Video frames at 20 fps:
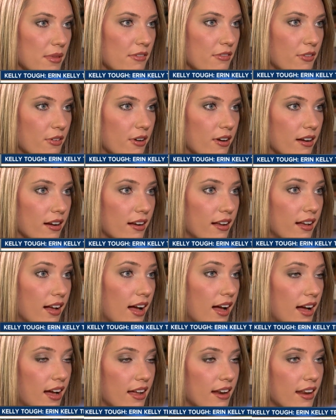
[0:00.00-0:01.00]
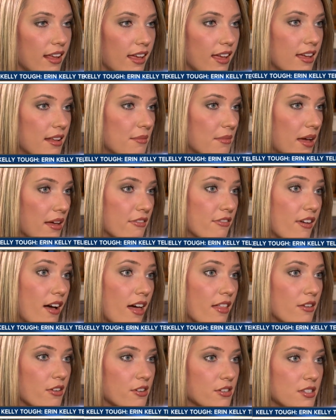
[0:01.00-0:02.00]
before God and my
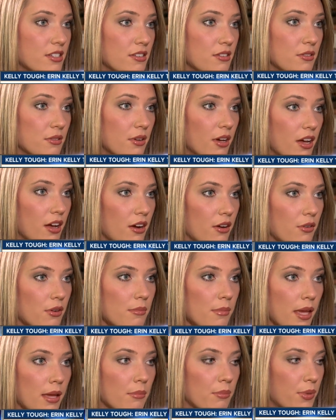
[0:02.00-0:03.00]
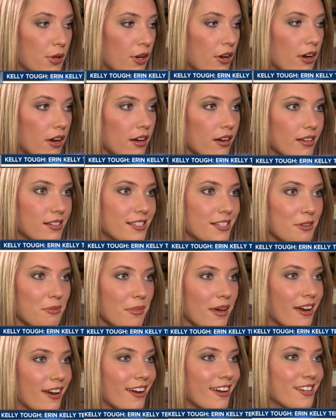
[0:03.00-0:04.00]
father to remain pure until
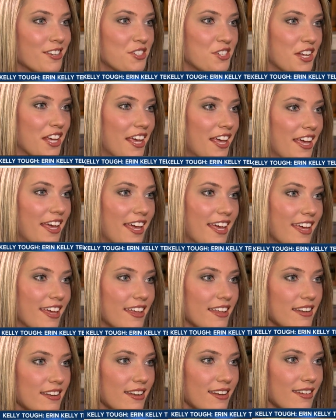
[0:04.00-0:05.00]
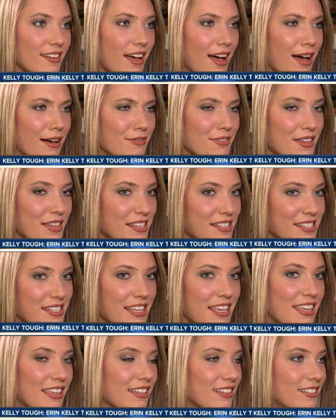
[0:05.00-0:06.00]
marriage. And
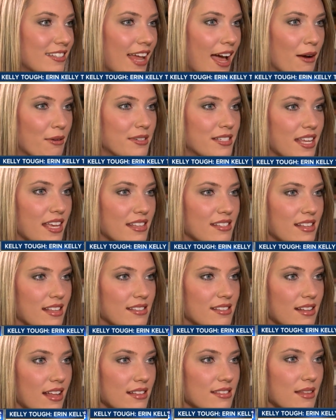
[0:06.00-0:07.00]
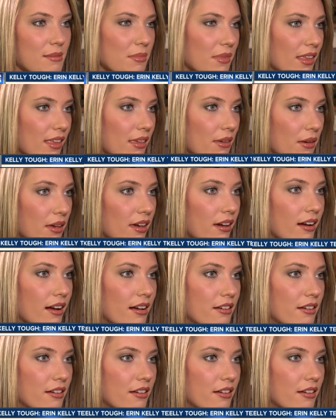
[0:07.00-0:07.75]
obviously, nowadays, that's not something you hear